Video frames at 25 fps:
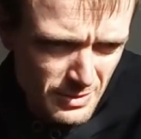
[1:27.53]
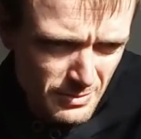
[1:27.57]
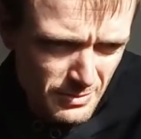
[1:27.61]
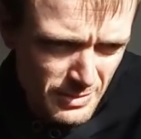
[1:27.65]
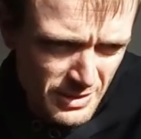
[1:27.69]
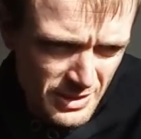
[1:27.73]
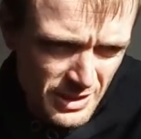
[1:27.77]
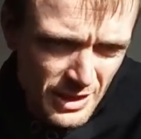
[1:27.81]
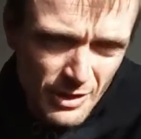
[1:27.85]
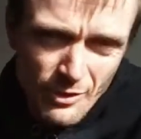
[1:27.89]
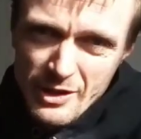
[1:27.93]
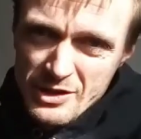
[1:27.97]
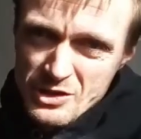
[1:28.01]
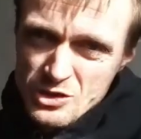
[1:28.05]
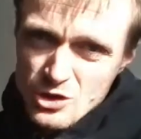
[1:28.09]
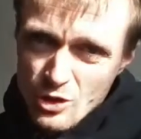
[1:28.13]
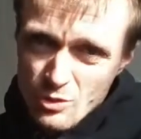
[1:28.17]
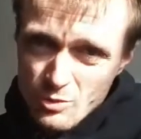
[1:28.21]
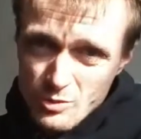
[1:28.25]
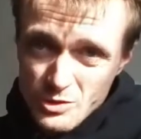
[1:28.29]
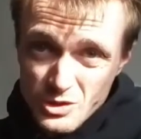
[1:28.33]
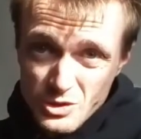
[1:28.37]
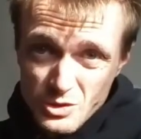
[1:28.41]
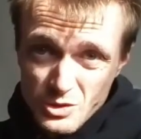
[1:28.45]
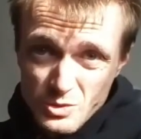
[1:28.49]
Potato Edge got
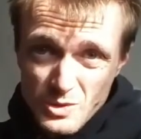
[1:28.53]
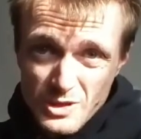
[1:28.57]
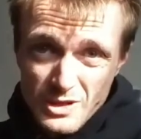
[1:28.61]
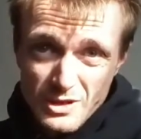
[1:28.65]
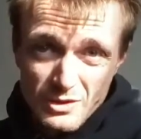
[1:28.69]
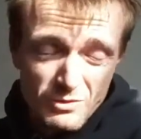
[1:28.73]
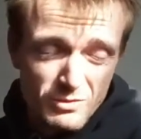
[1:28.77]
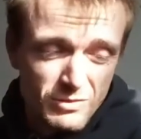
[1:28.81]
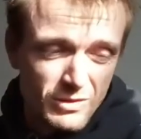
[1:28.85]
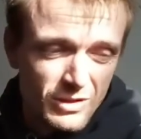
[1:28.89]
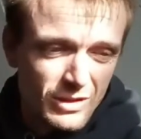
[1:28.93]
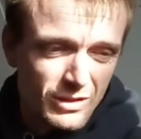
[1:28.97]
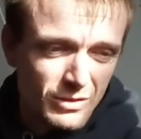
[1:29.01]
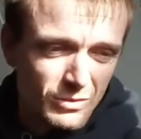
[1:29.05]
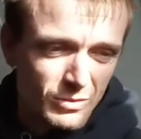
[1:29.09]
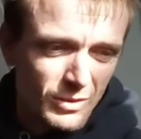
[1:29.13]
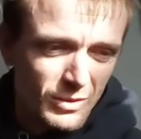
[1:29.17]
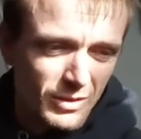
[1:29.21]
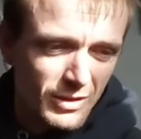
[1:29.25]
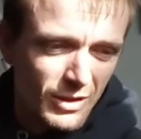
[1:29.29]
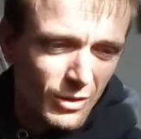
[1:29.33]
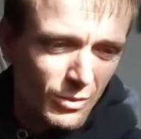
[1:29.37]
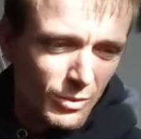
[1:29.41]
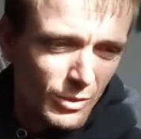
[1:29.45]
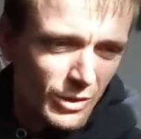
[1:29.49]
one as well, so we
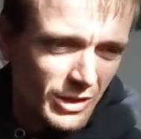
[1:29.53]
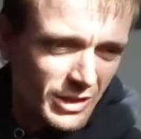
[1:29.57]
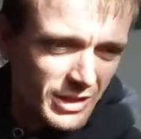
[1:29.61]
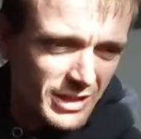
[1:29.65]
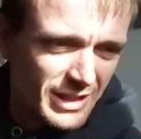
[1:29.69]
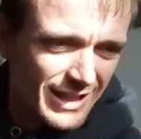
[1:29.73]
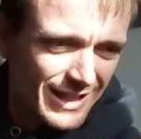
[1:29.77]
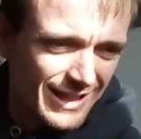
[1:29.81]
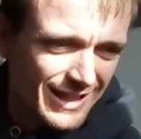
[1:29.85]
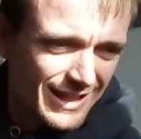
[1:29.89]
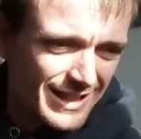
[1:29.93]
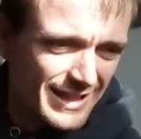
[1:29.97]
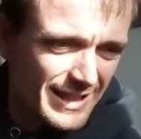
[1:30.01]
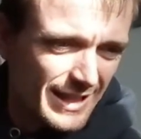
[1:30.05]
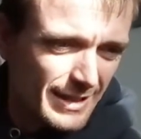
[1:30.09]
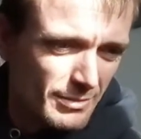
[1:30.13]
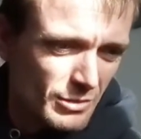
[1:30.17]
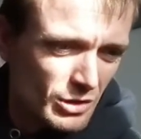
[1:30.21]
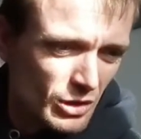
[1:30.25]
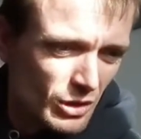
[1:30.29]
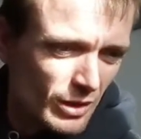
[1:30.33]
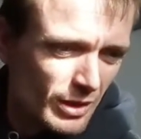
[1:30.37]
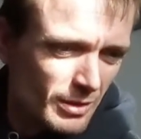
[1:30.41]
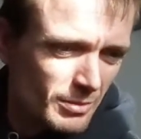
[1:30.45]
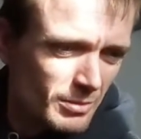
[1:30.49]
got one at exactly the same
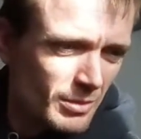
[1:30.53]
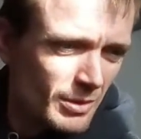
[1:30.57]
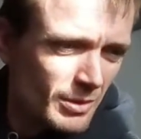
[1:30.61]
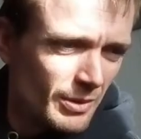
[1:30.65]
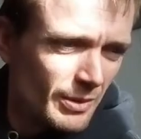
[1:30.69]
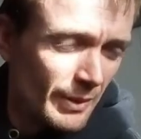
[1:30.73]
time.